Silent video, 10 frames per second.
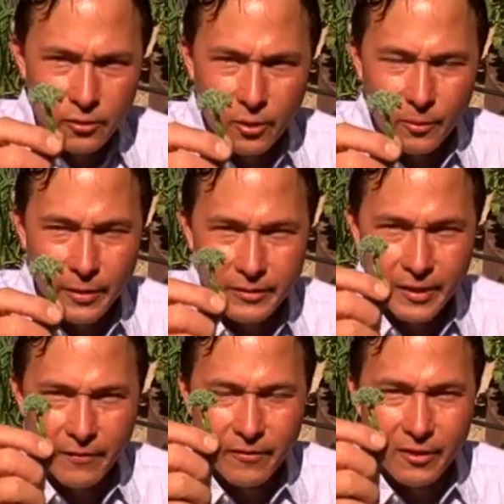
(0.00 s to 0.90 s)
So I
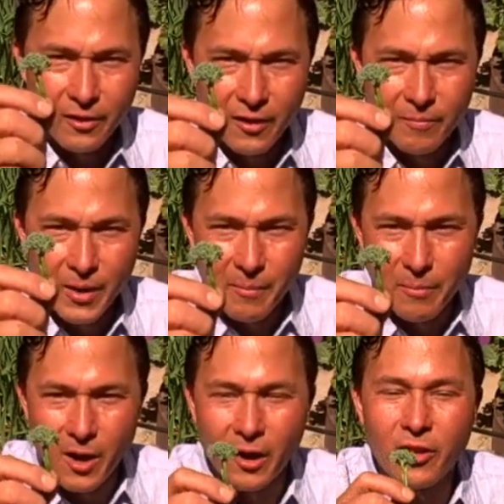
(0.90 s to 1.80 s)
definitely love my
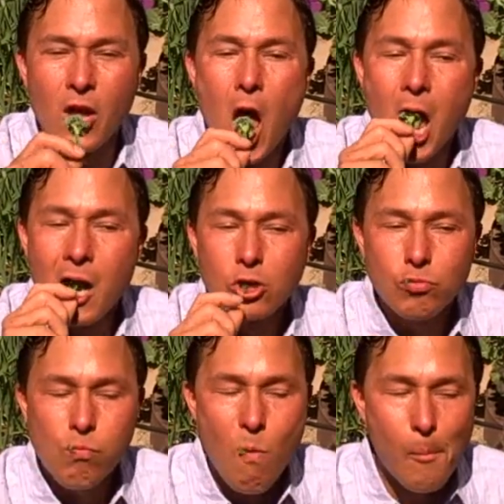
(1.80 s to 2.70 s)
broccoli.
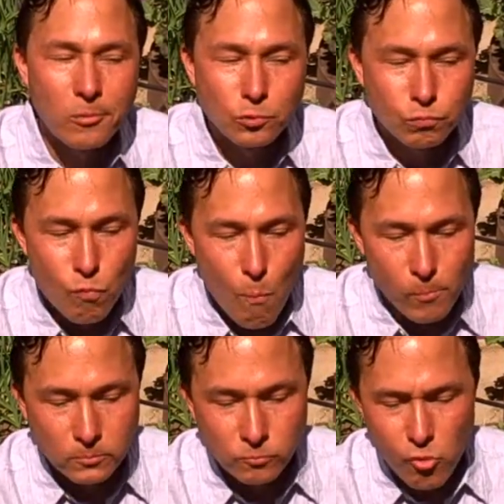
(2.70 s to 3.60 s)

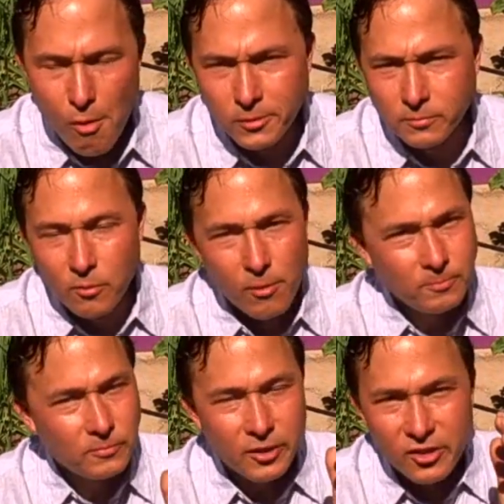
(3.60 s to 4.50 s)
And
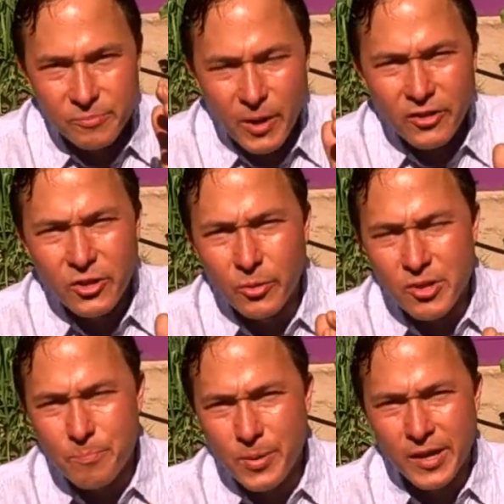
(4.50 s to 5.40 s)
especially
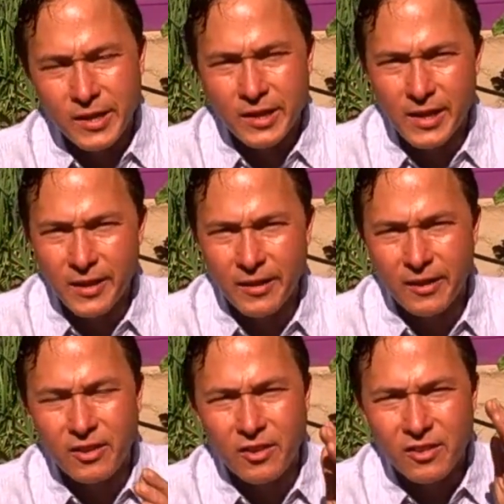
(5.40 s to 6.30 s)
when you pick it and eat
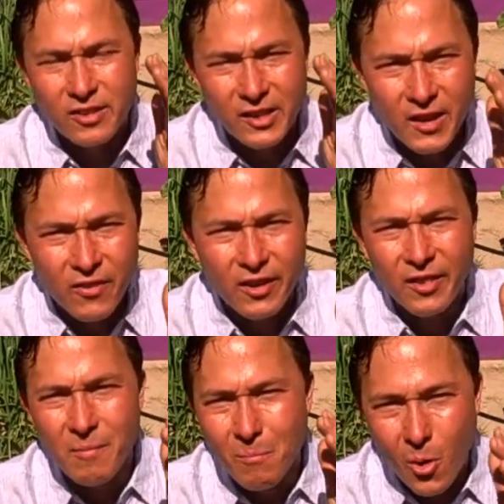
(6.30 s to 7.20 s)
it, it's
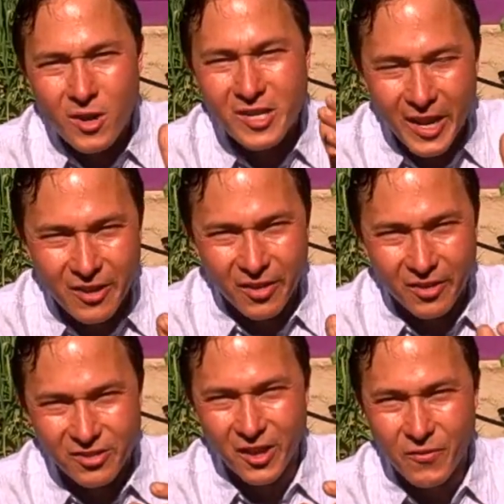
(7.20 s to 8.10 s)
significantly more tender
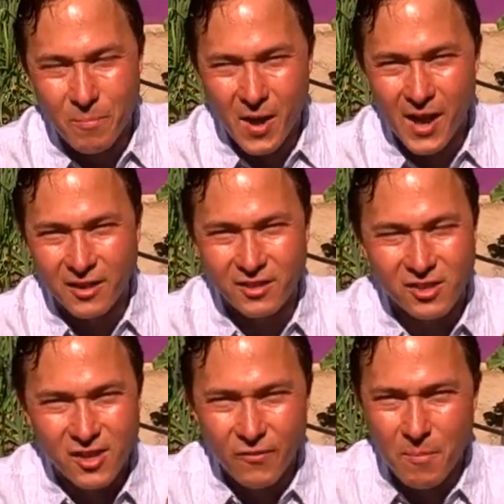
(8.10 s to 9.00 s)
than stuff you buy, because
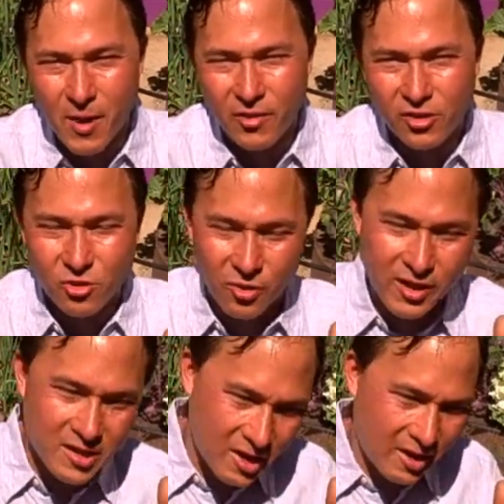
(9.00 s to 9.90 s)
the stuff you buy in the store,
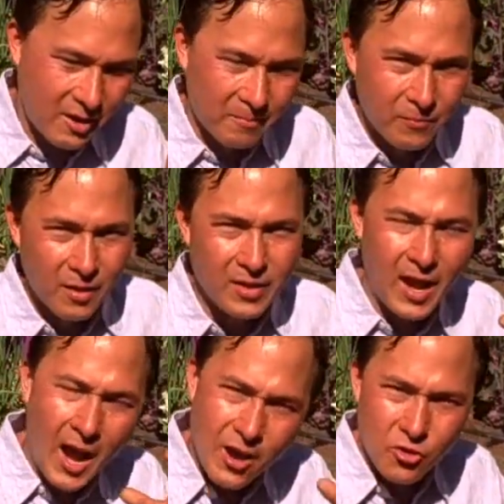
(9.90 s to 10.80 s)
they cut it,
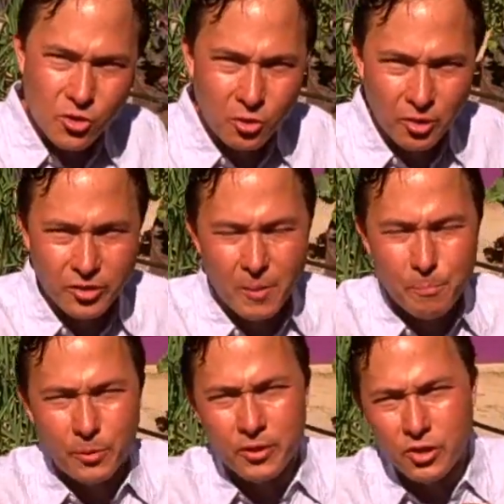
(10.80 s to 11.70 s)
they hydrocool it, they
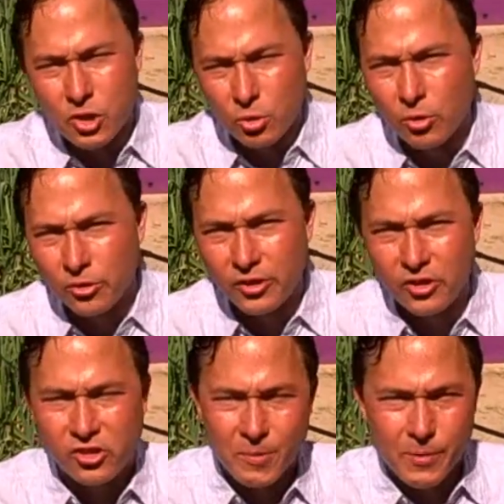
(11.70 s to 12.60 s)
put it in coolers,
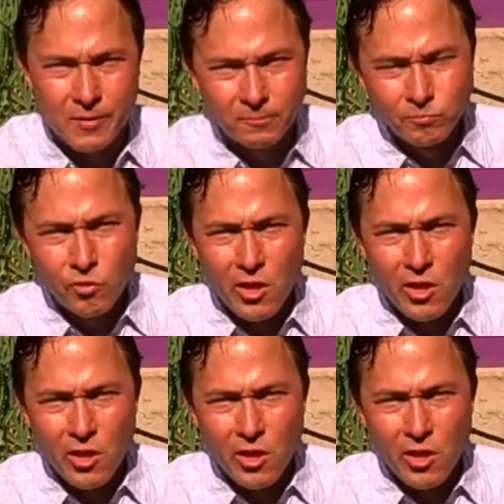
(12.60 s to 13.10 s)
they ship it.